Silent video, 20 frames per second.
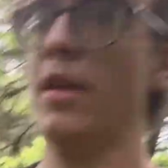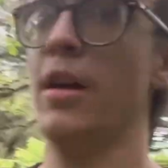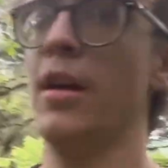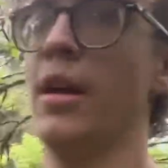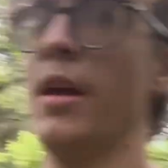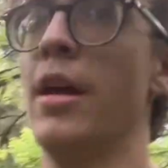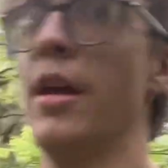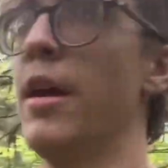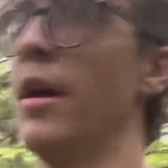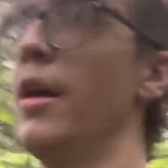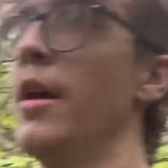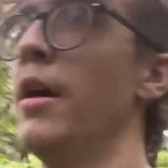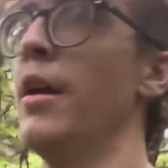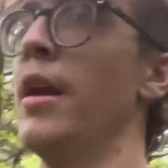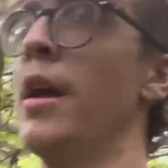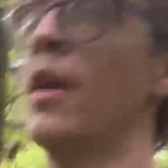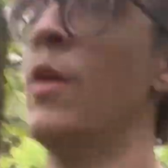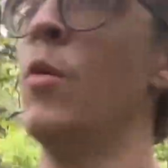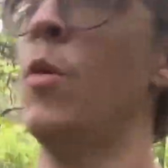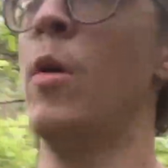And I
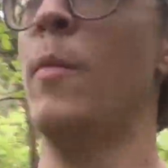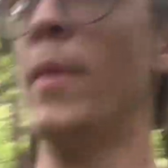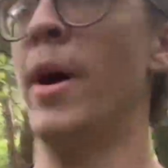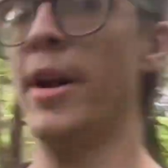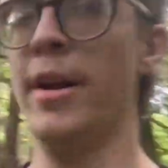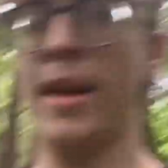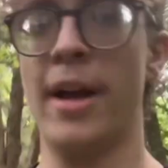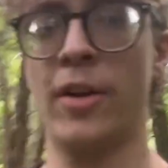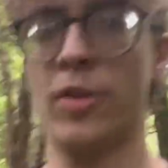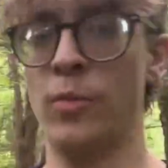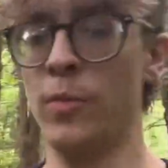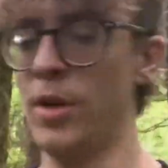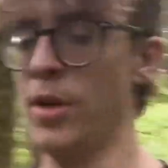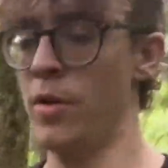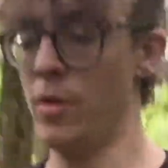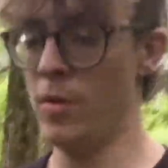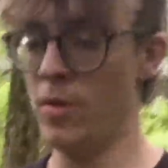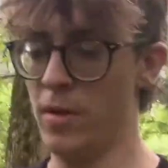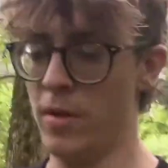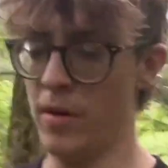don't want my next
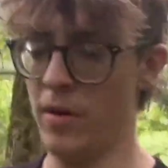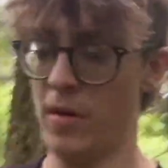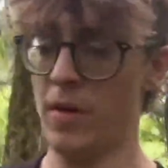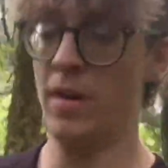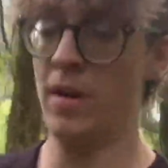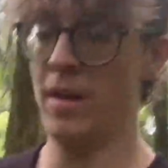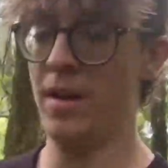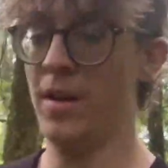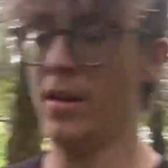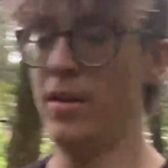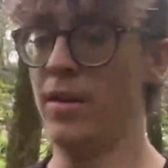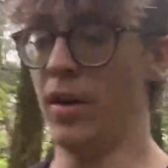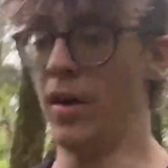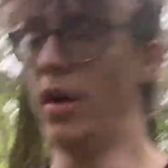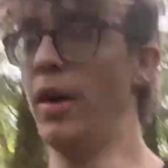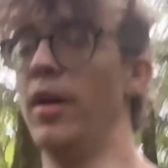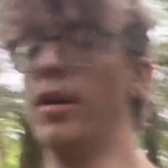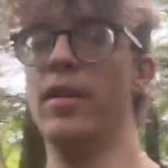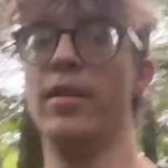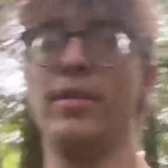meal
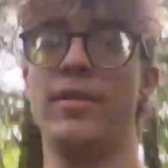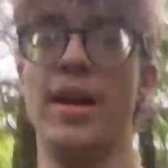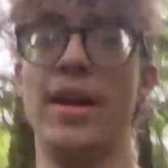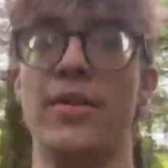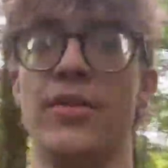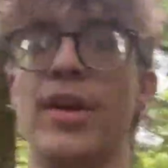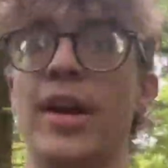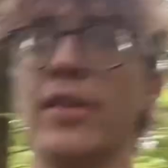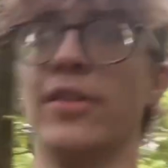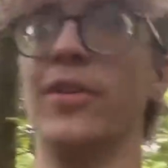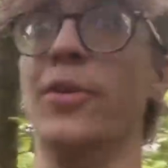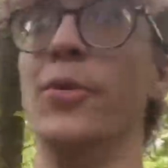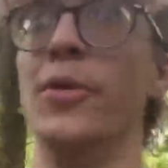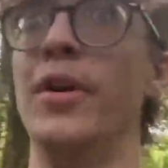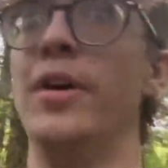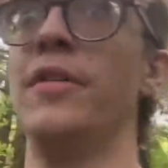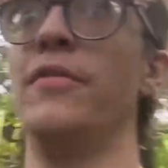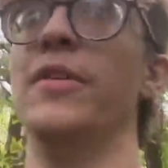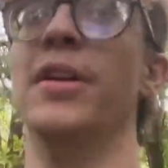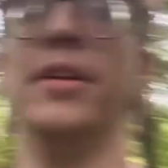to taste like tuna
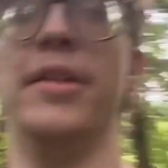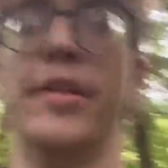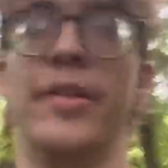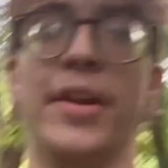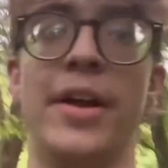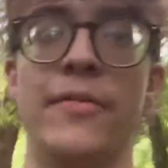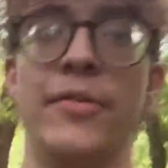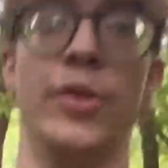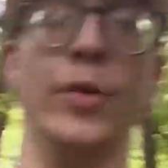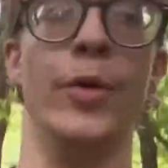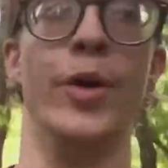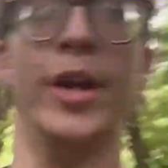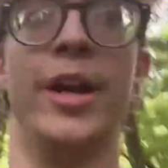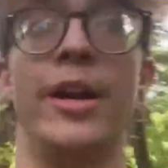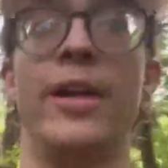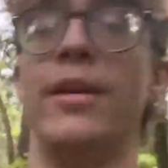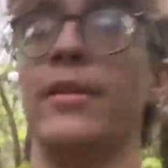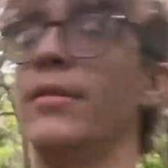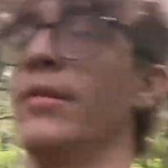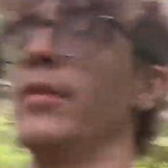if it doesn't have tuna in it.
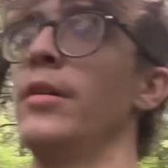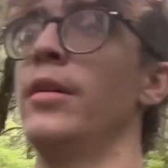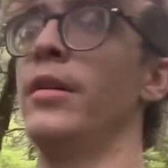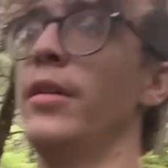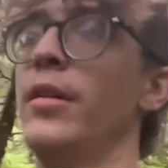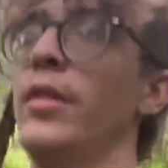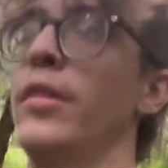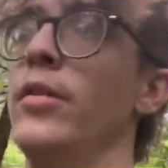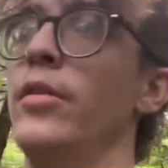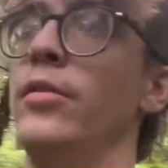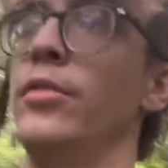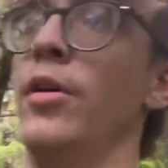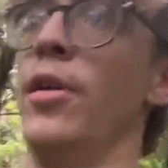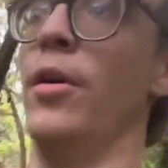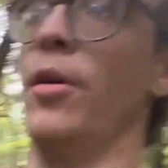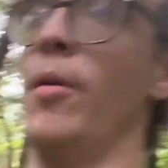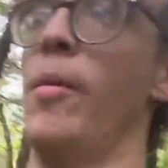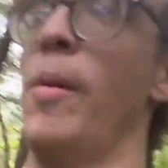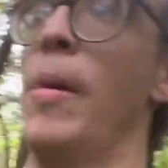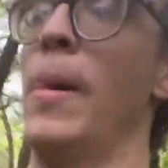
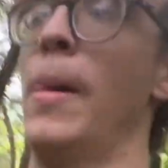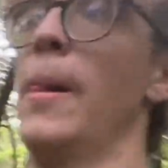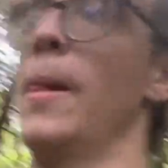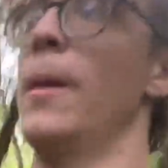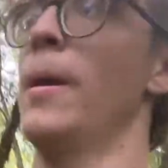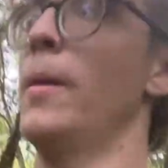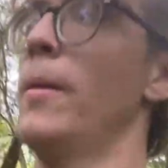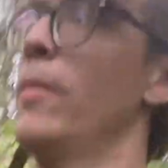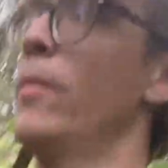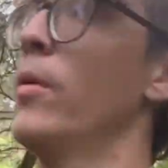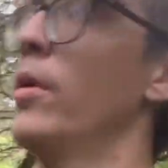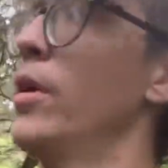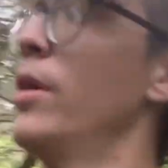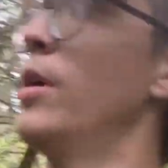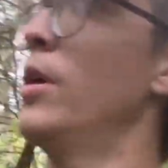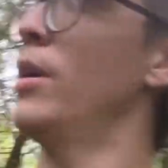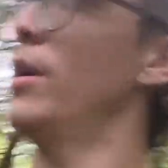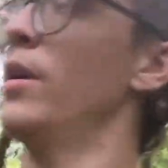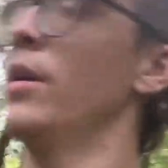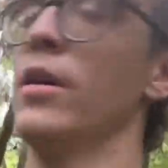So we're
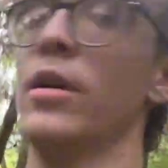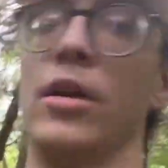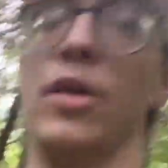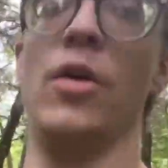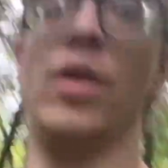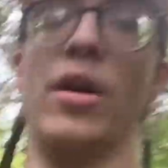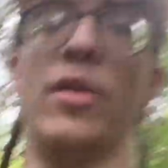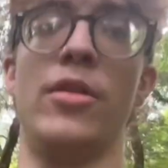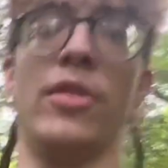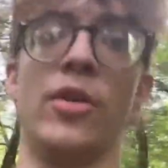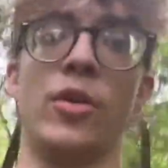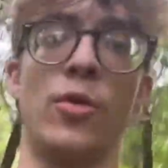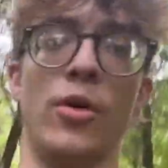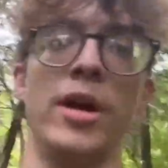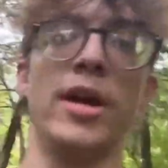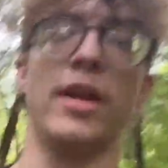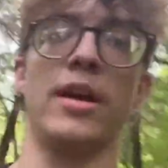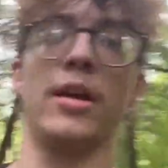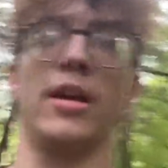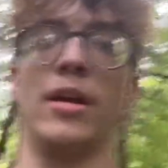gonna go down to the
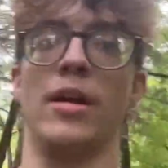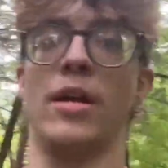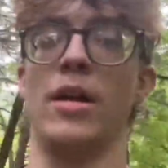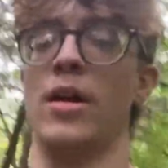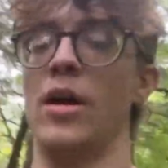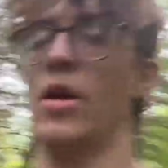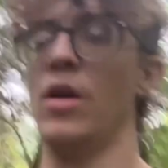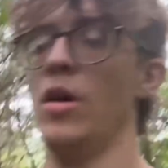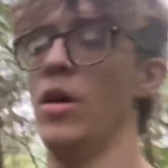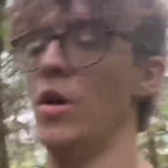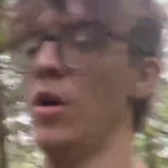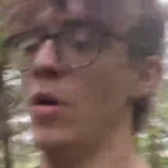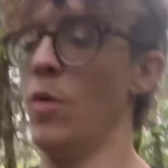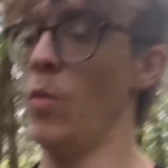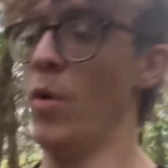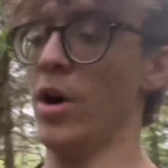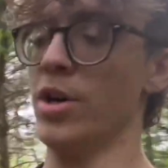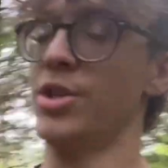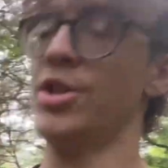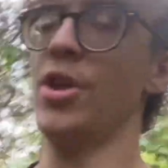creek,
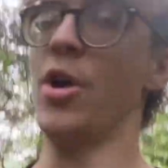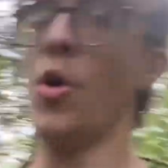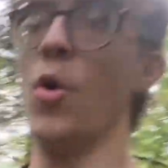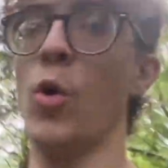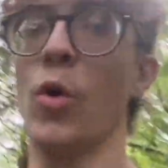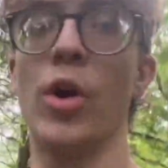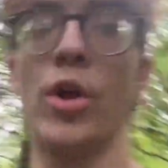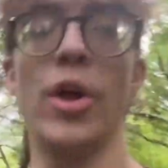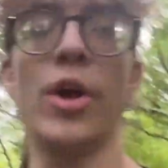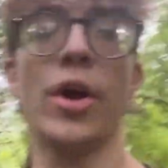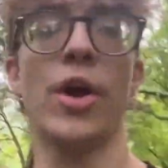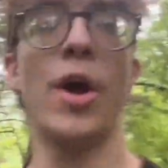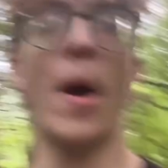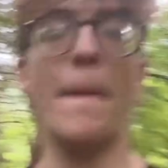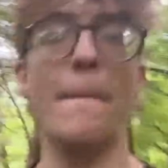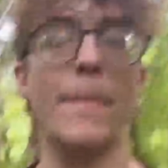wash the old cook cup